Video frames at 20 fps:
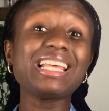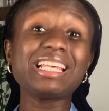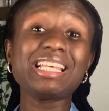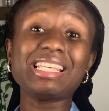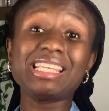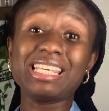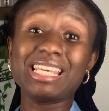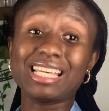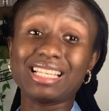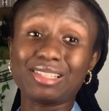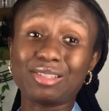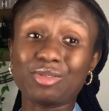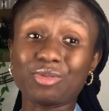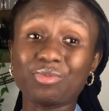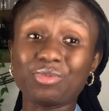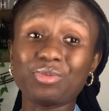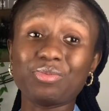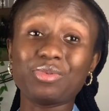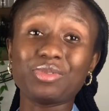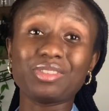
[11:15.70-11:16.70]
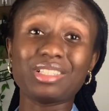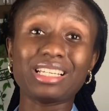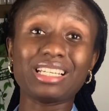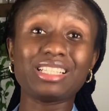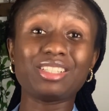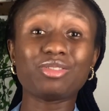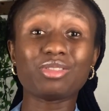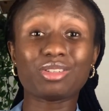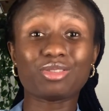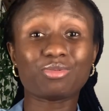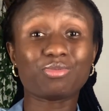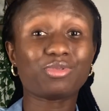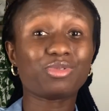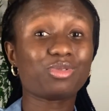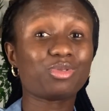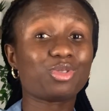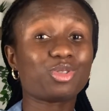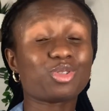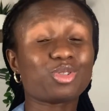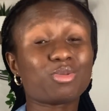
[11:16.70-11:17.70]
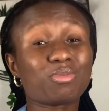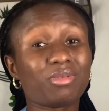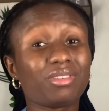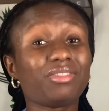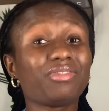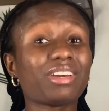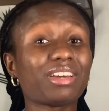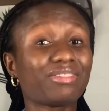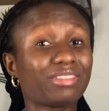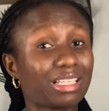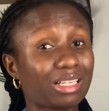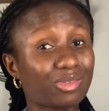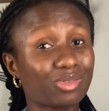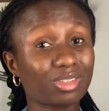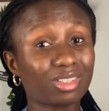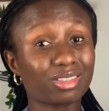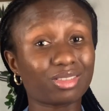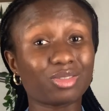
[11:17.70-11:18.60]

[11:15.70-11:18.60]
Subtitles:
Yes, some people like you're supposed to just pay 5,000.